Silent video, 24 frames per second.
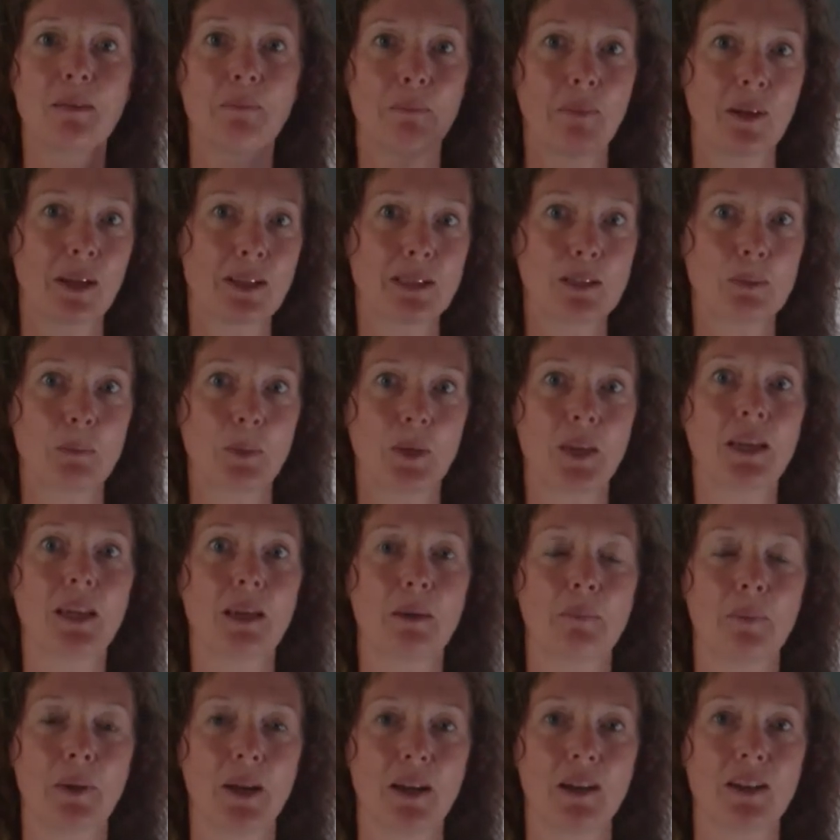month's Peek
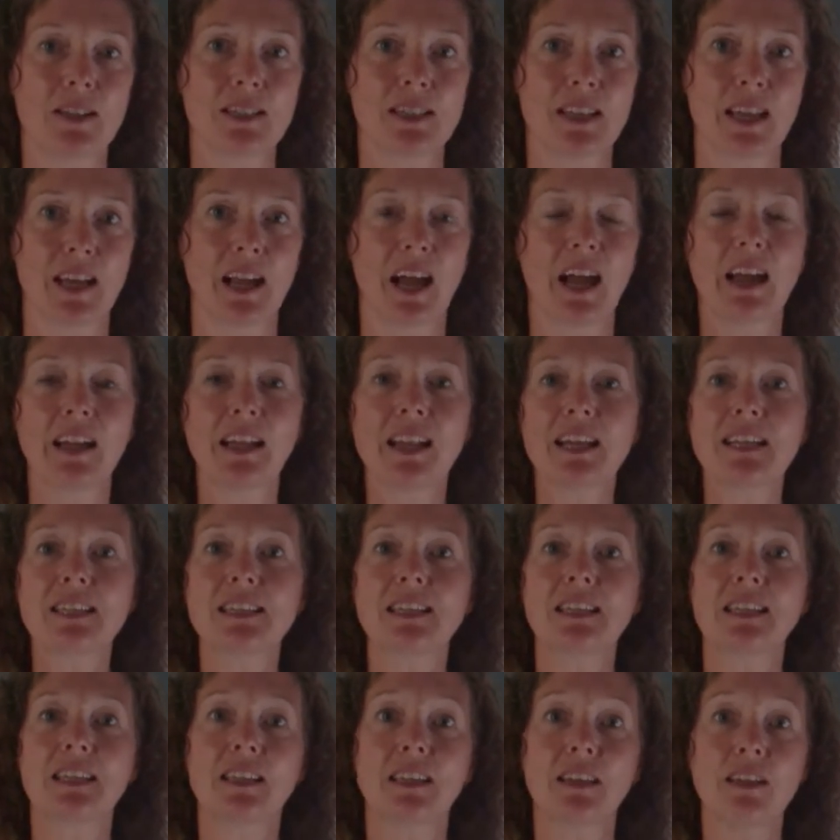at Parenting, I'd like
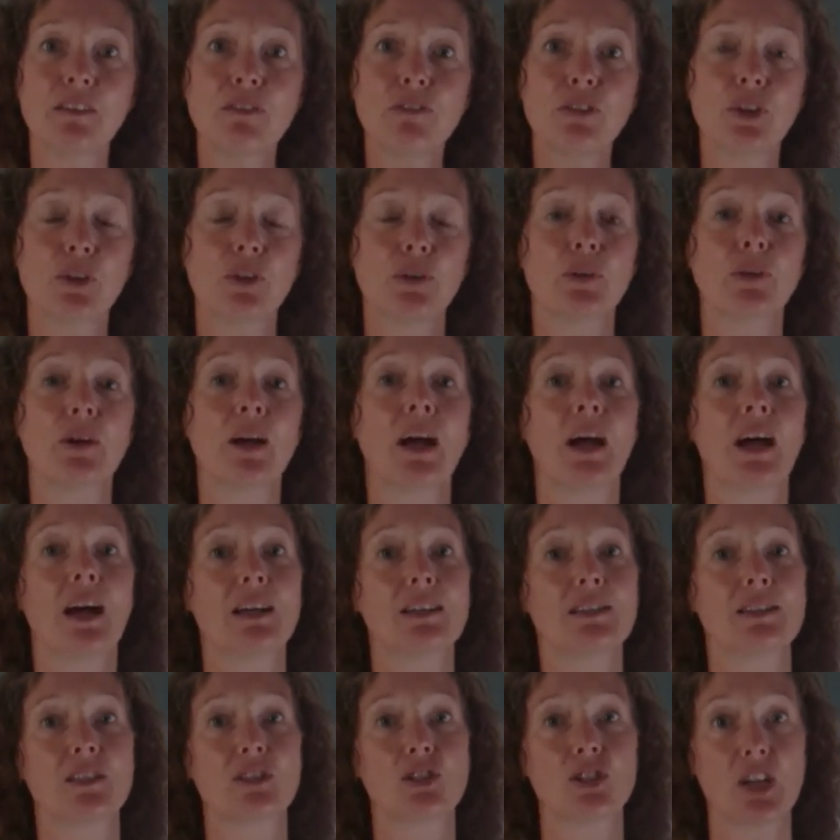to give you a
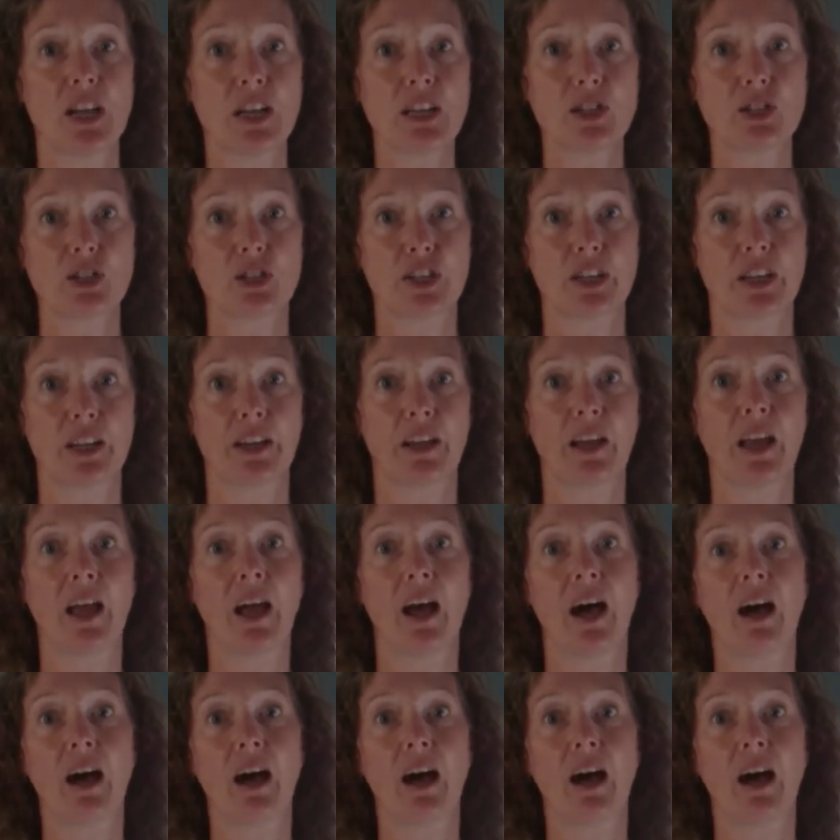suggestion